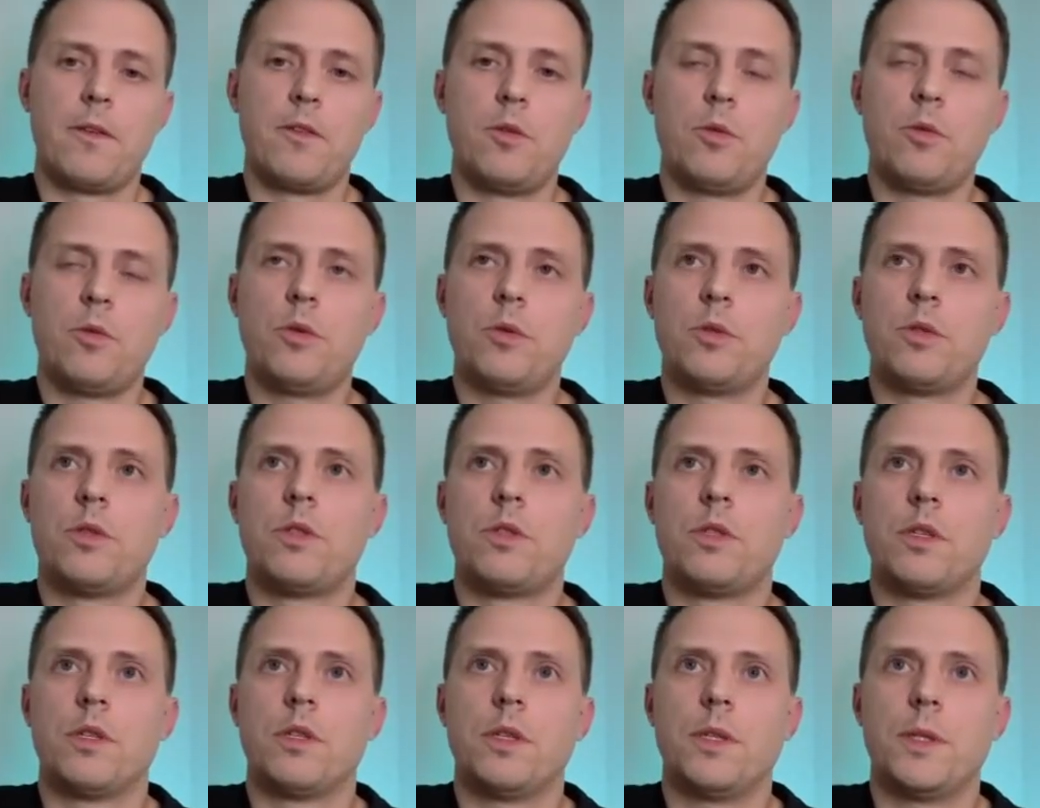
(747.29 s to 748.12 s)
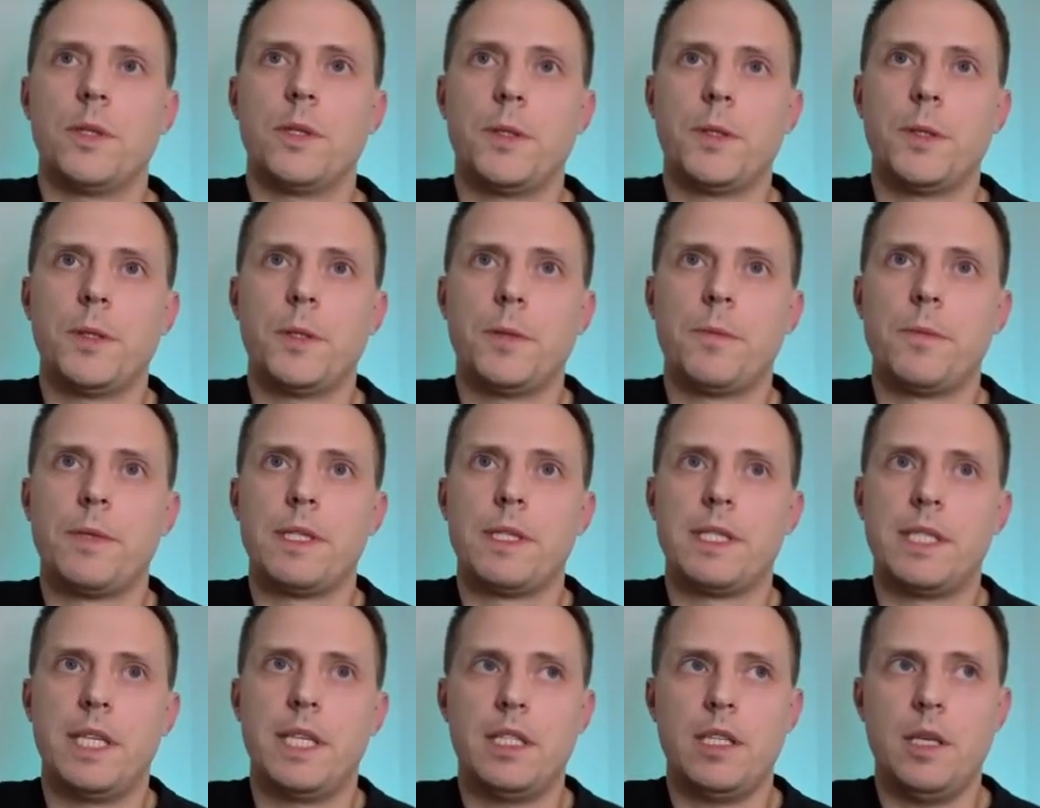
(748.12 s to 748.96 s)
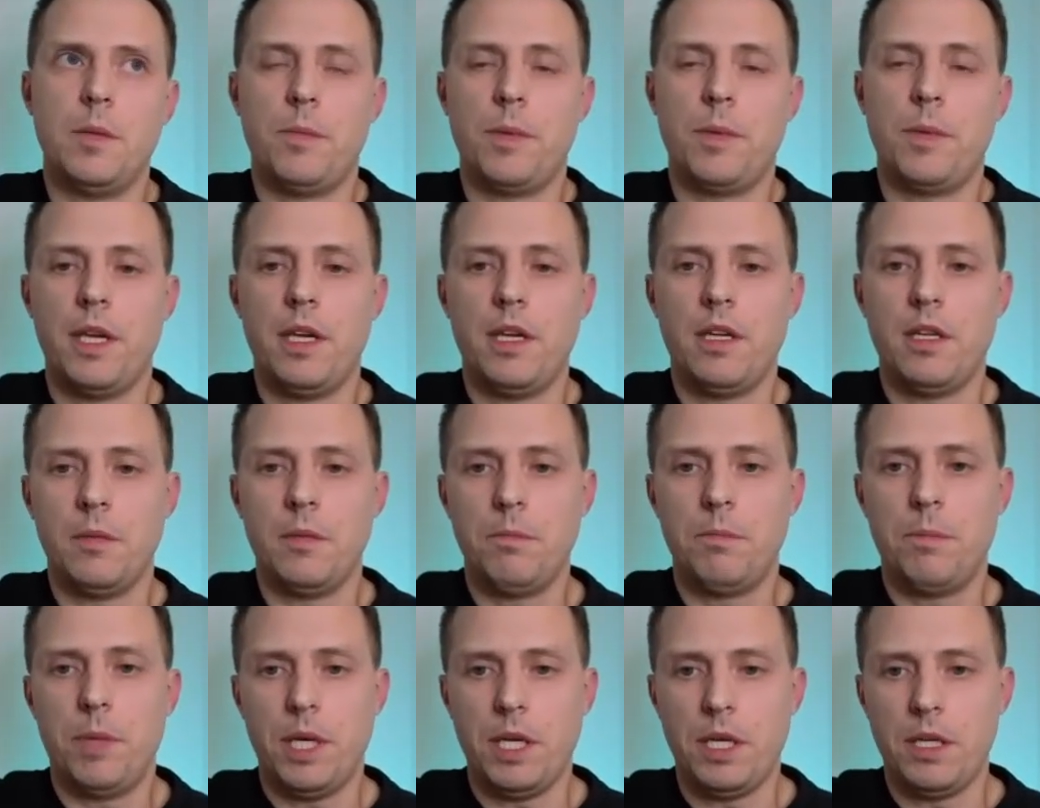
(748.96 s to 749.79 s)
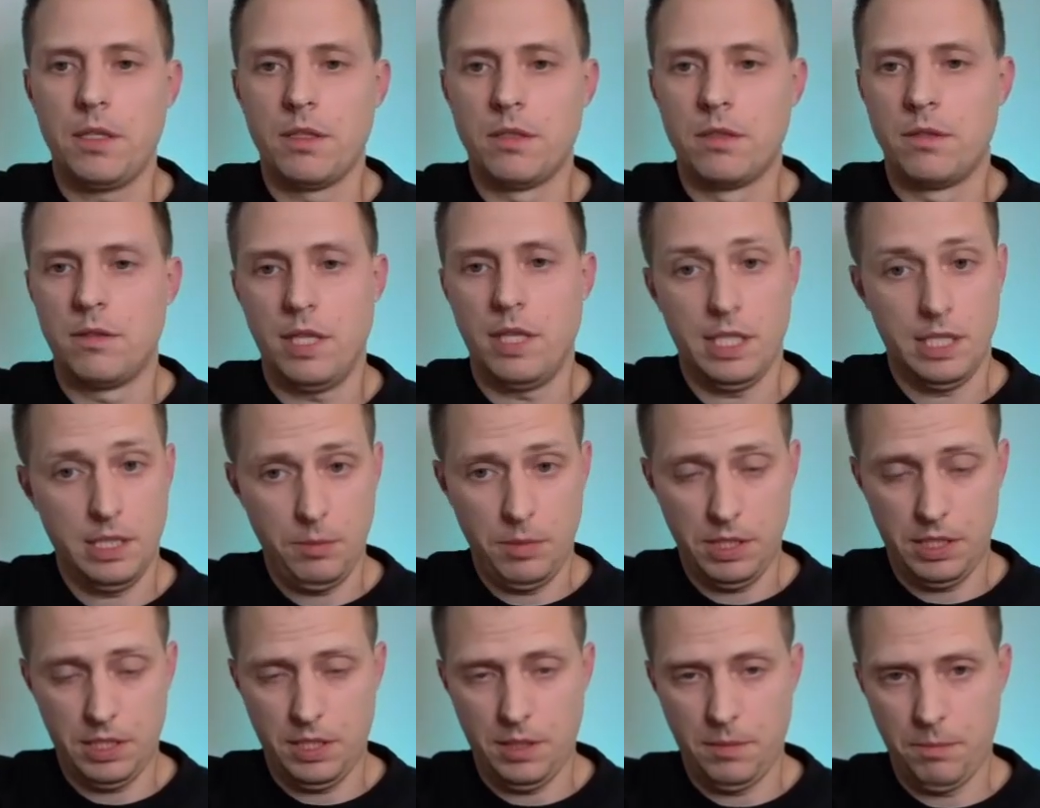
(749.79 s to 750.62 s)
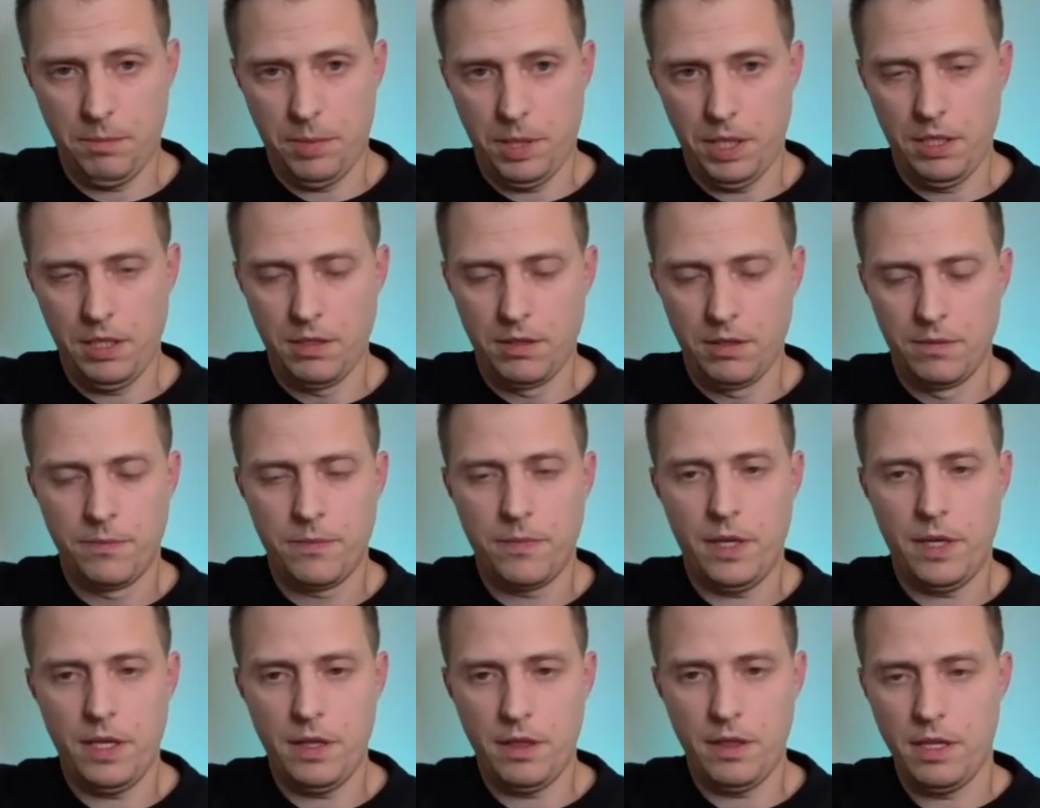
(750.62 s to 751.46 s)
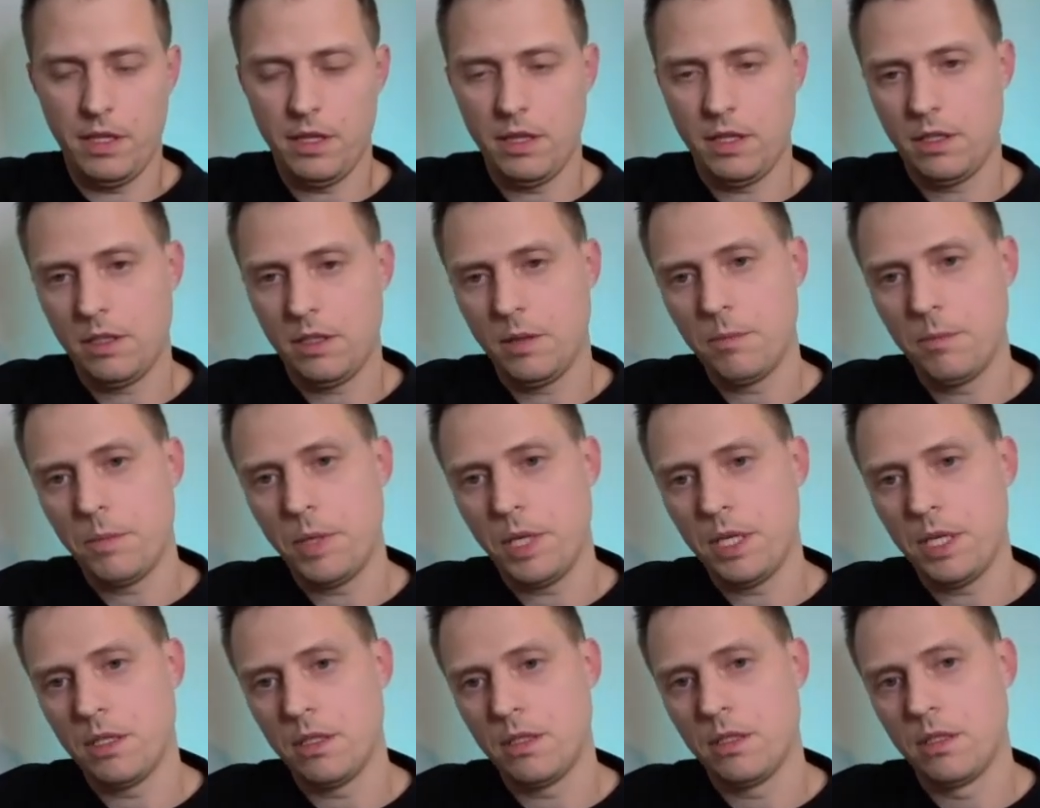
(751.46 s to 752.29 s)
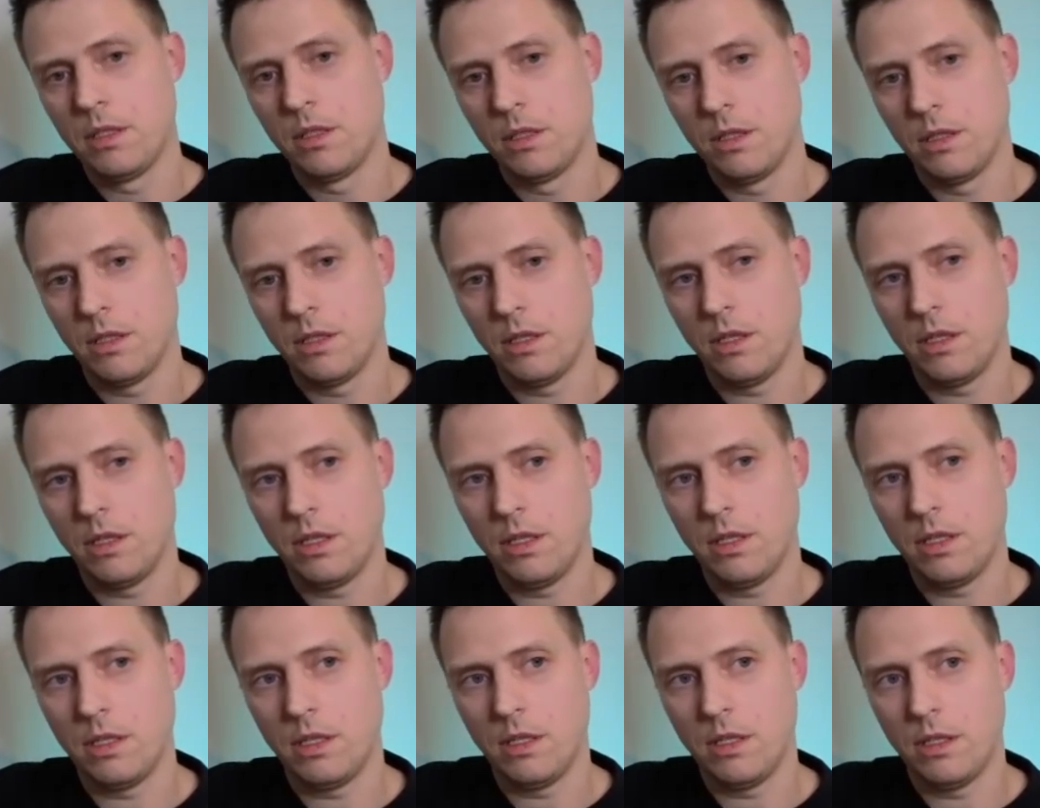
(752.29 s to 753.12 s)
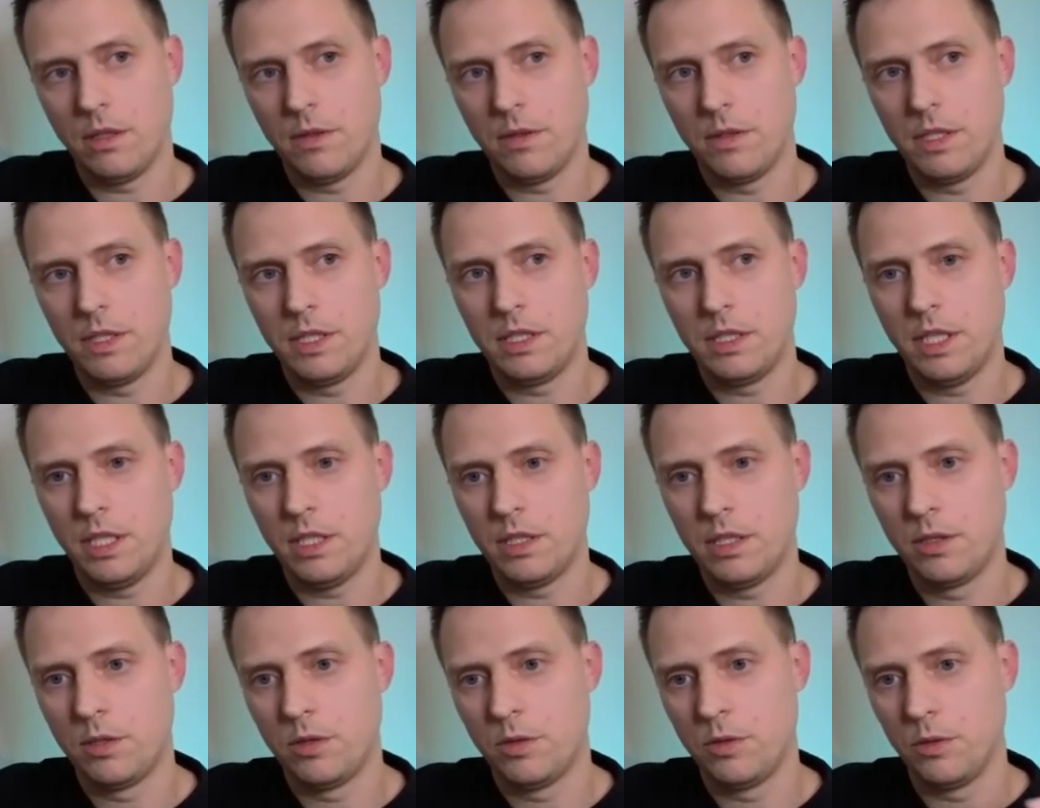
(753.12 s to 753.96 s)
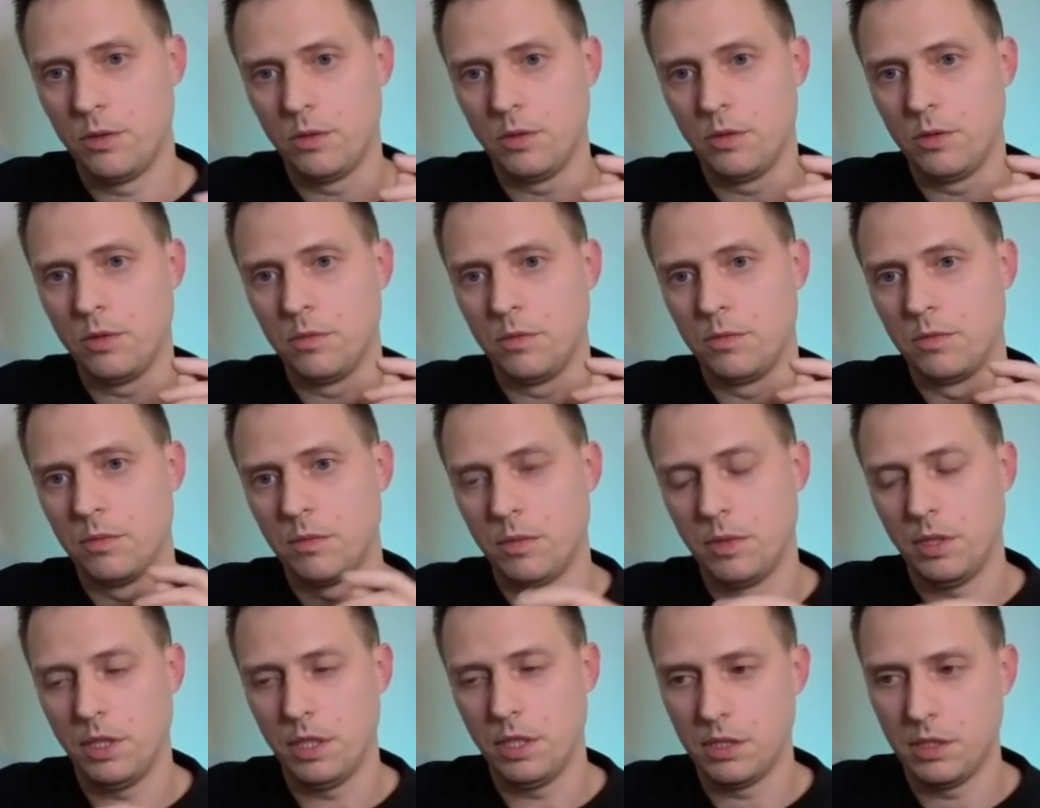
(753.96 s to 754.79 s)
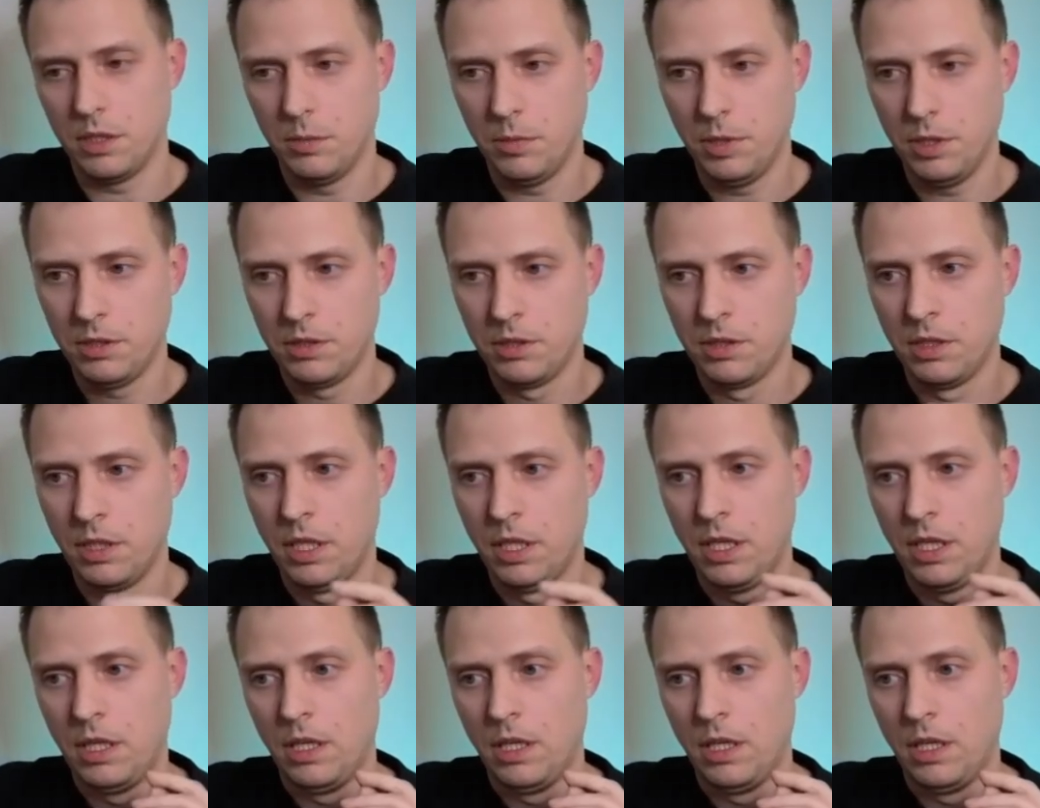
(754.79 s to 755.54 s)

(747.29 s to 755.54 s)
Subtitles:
you could set up a campaign, SMS campaign, and then the campaign is sent to customers.